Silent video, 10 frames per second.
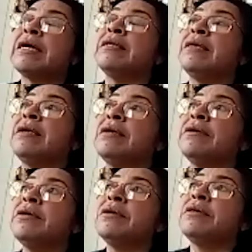at the
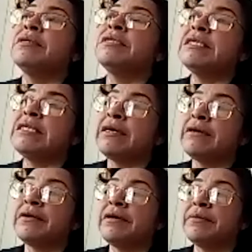CSEC
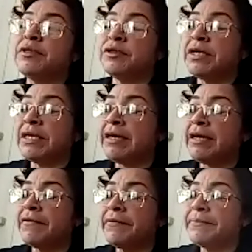um, student
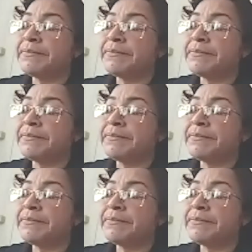level